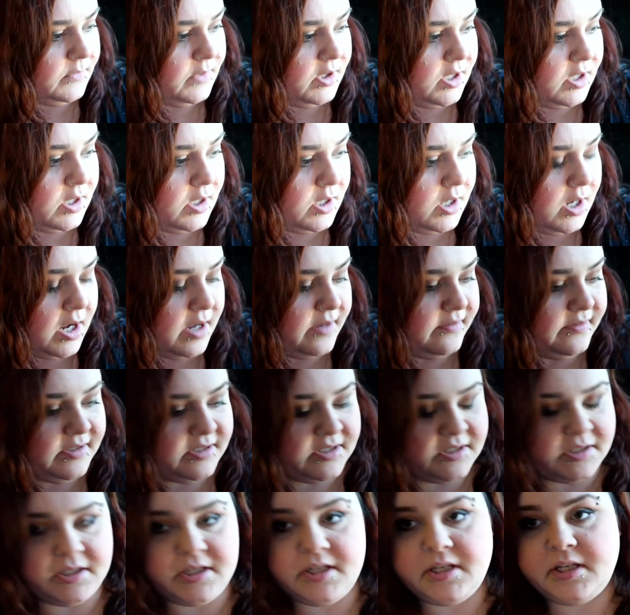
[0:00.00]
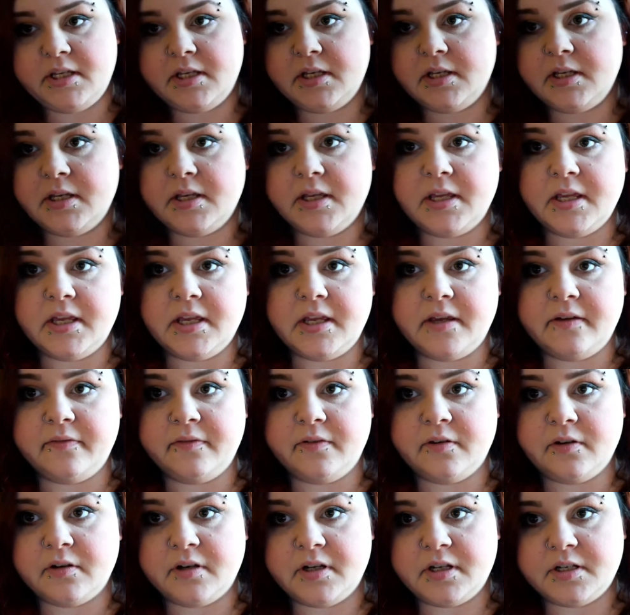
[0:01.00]
Obviously, if
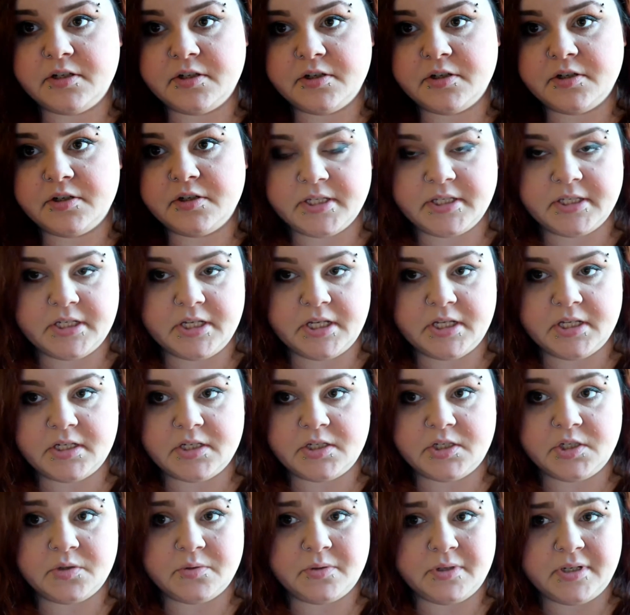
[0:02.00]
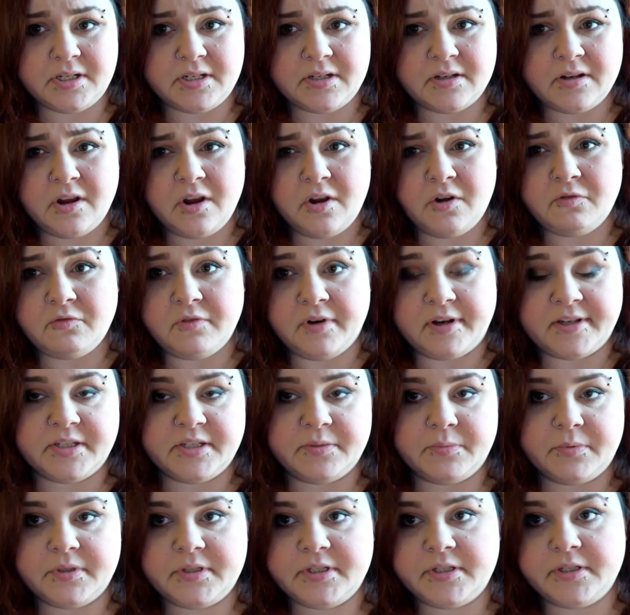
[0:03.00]
you're interested in doing resin
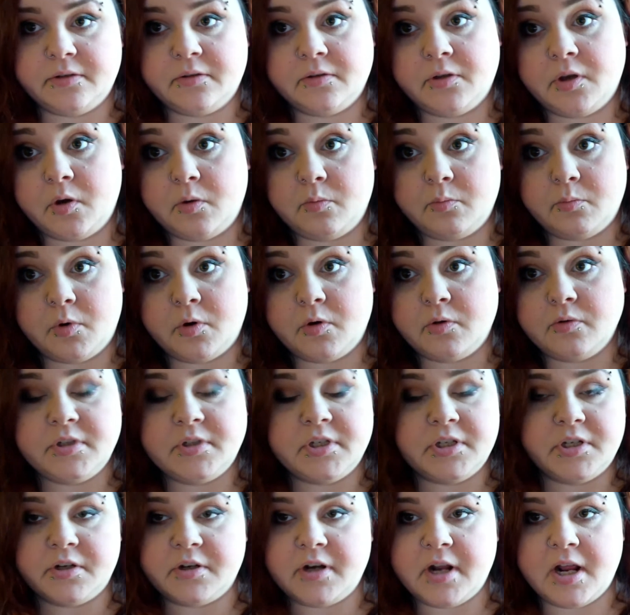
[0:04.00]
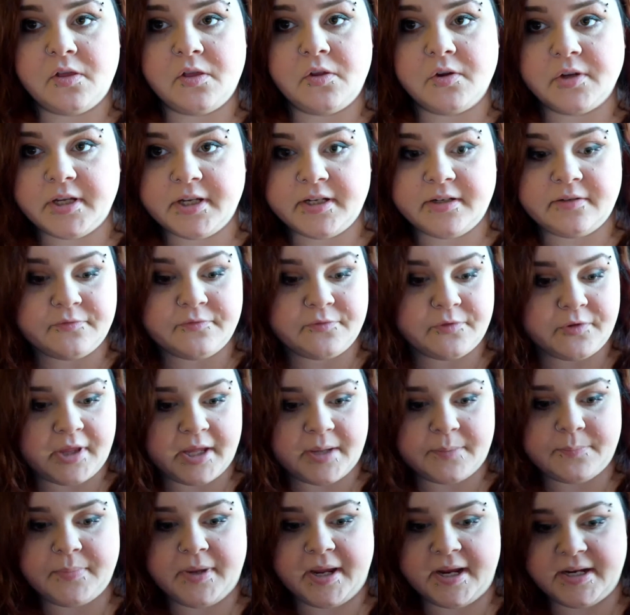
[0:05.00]
with silicone molds and you're not looking for like
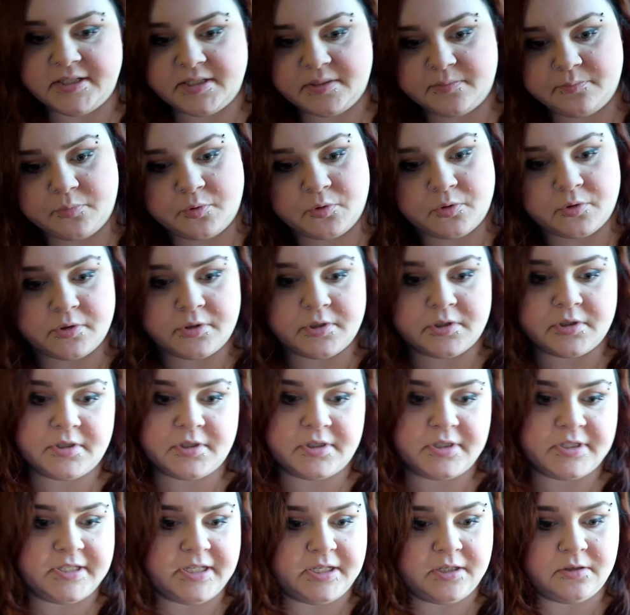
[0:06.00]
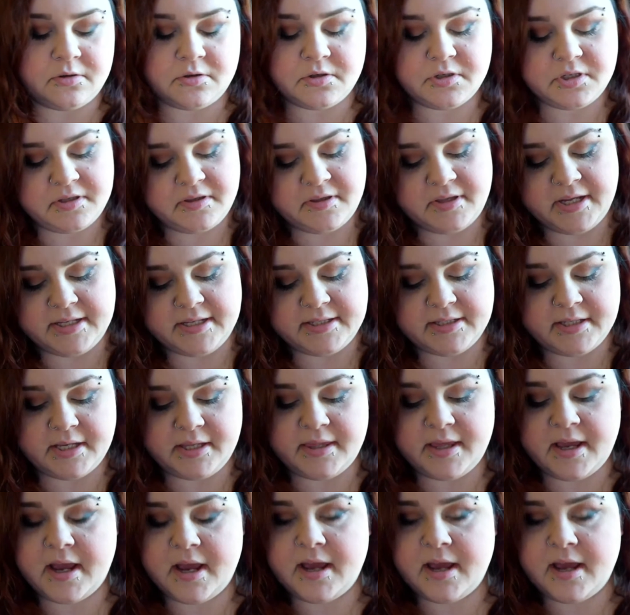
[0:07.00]
paint and pours and sealers and things like that,